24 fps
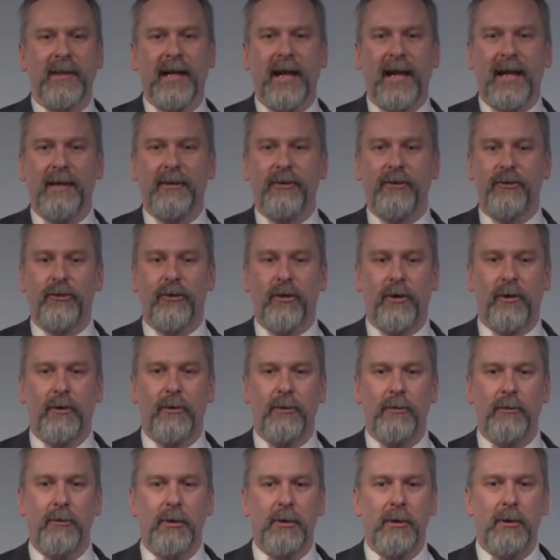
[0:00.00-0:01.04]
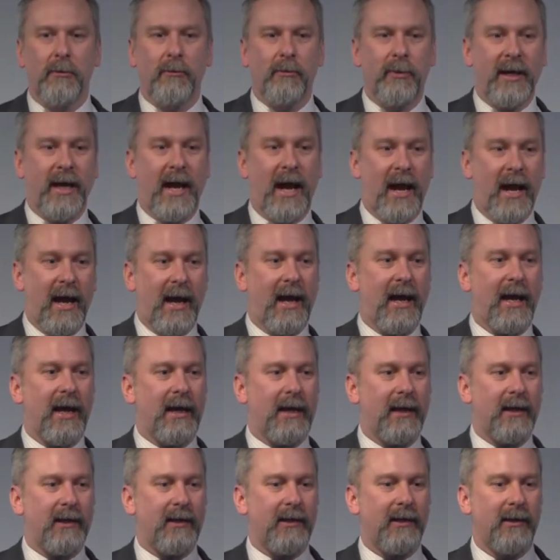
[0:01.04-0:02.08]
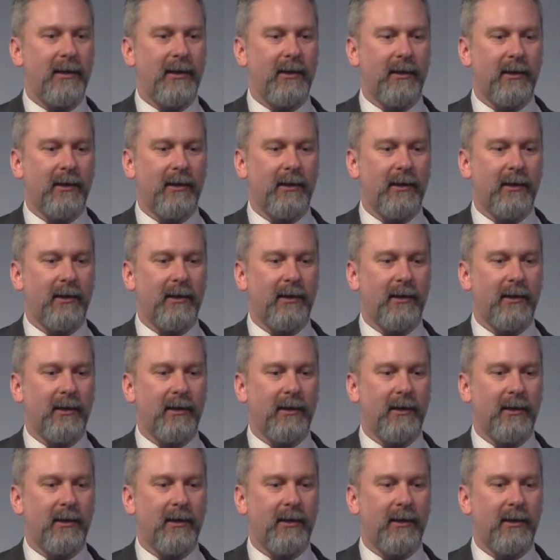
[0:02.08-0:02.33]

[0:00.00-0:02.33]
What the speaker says: And so we had